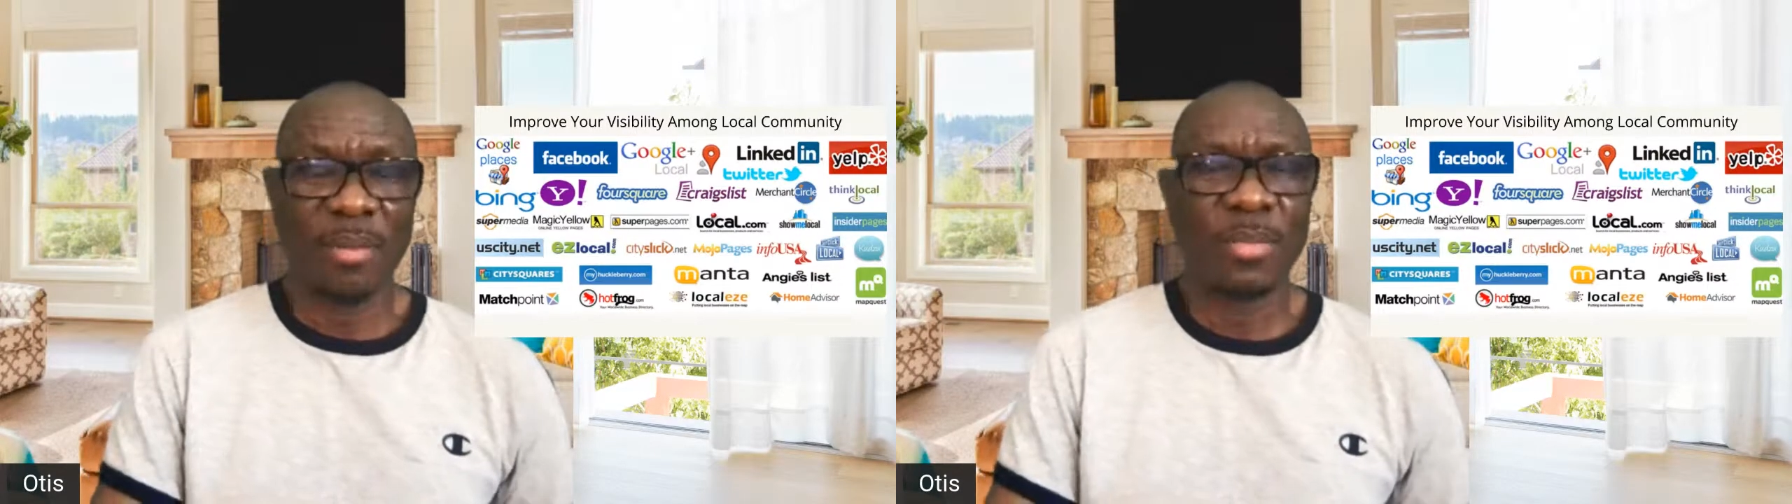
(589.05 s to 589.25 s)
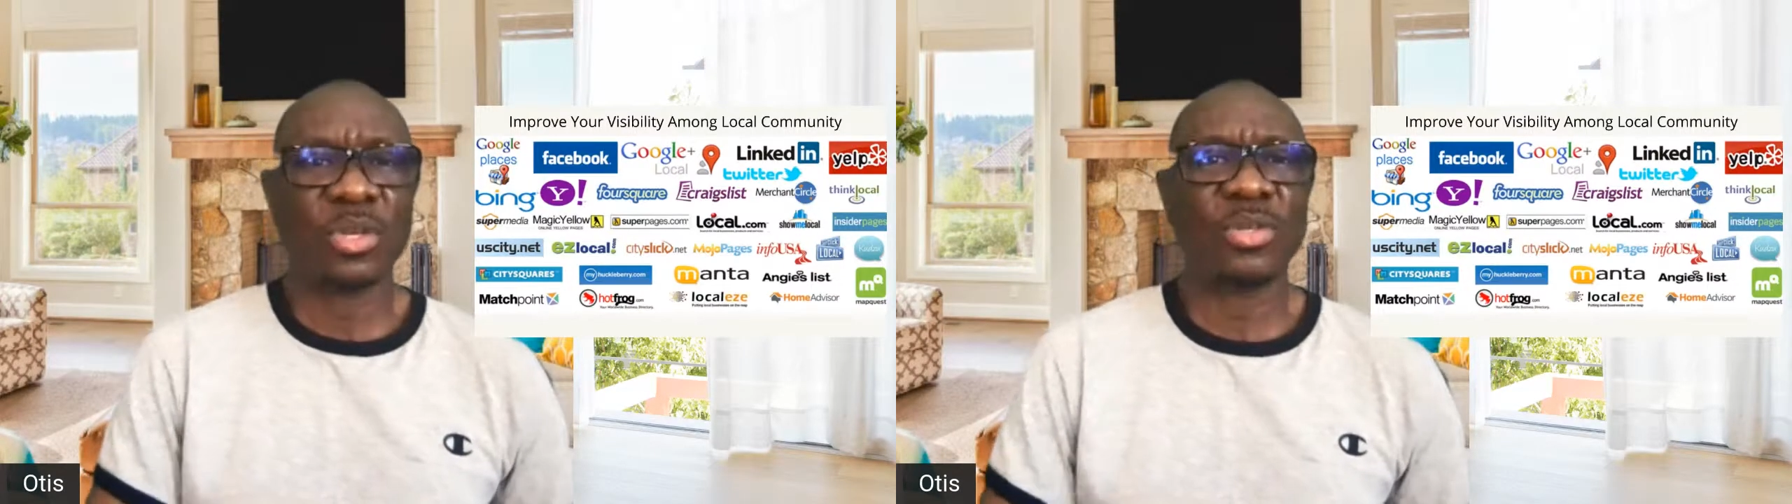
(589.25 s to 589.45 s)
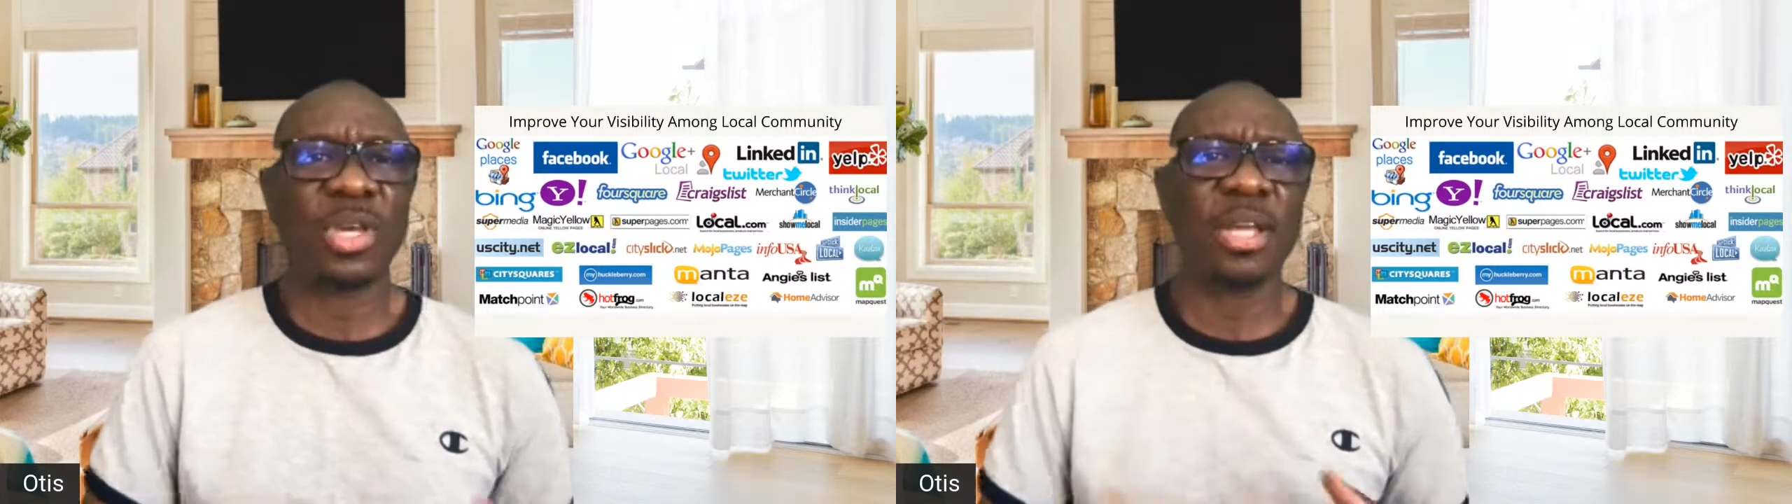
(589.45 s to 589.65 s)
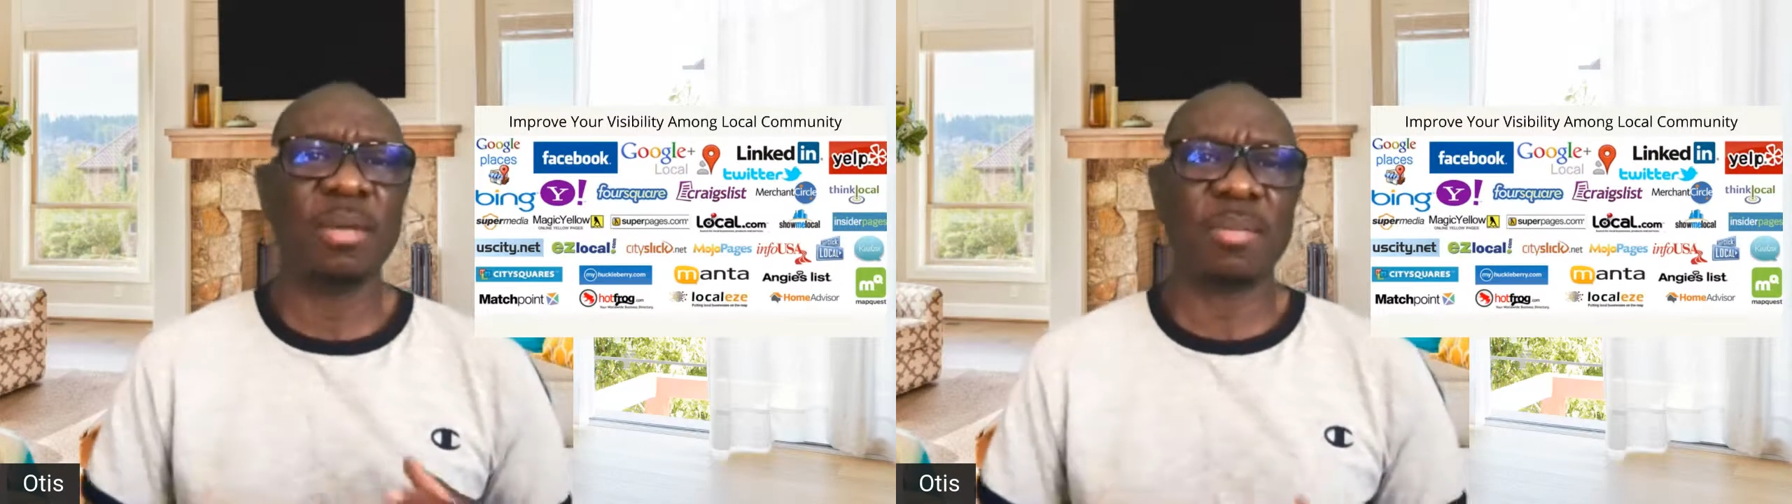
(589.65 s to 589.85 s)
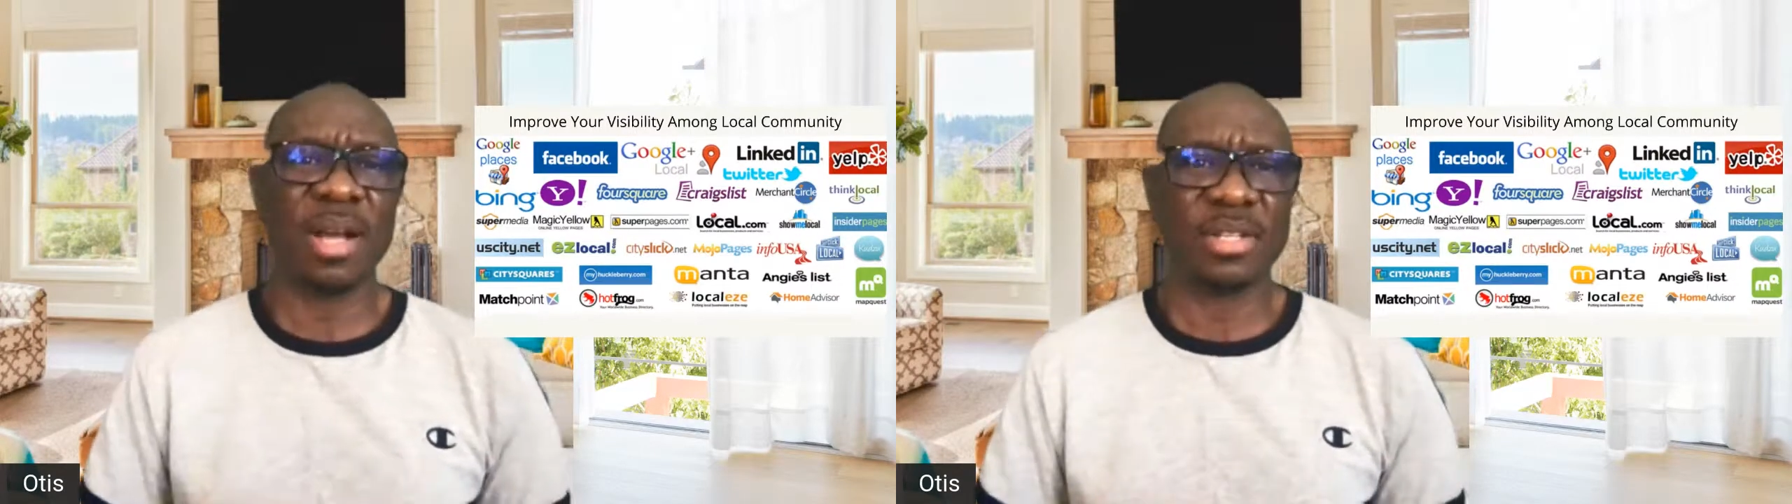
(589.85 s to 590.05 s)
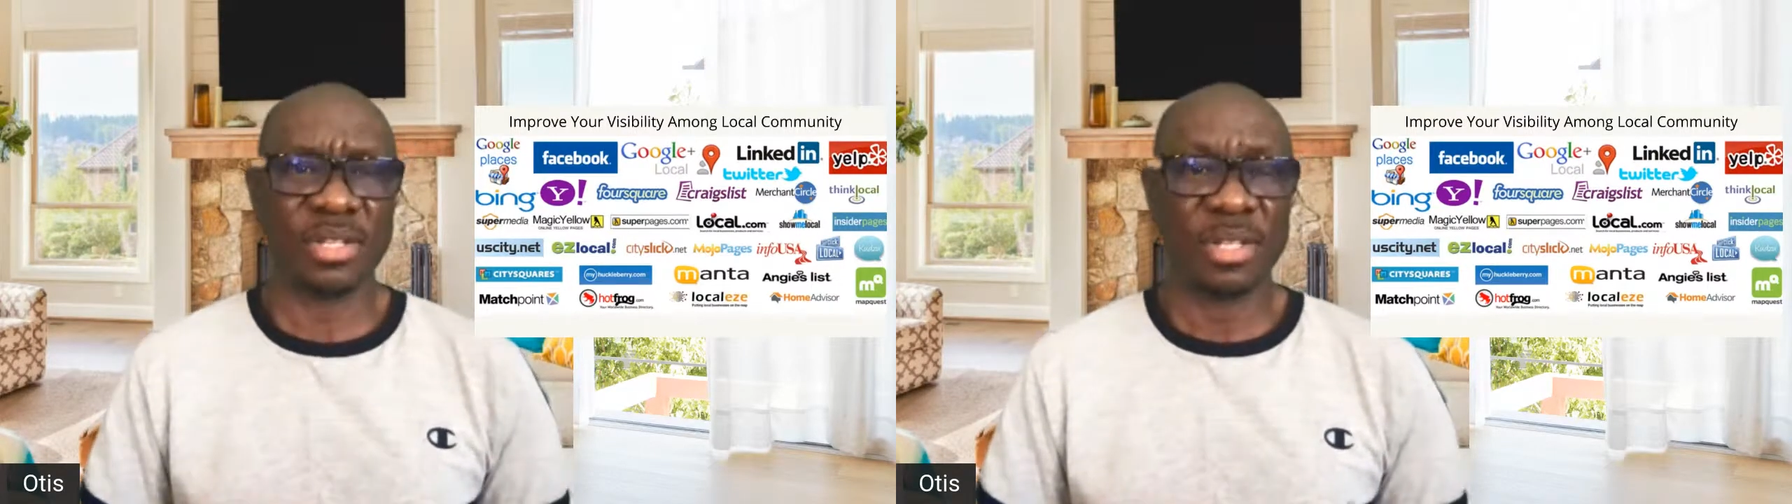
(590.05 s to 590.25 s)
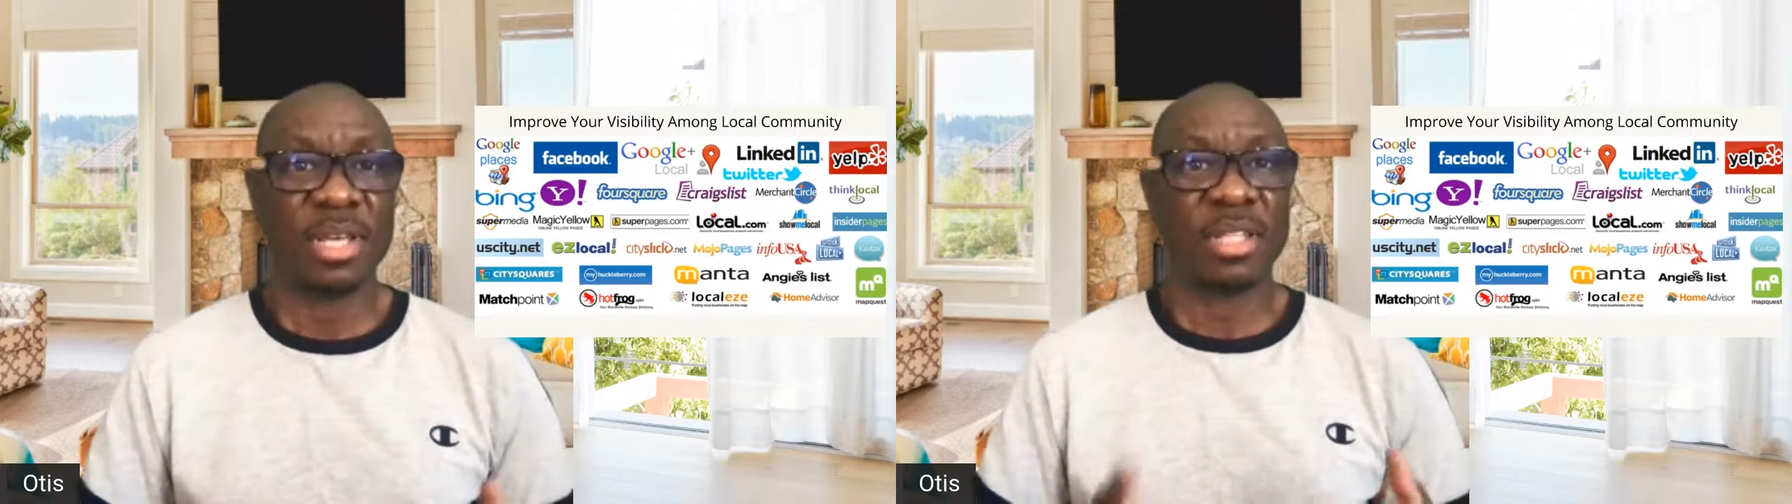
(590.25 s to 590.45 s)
because you can imagine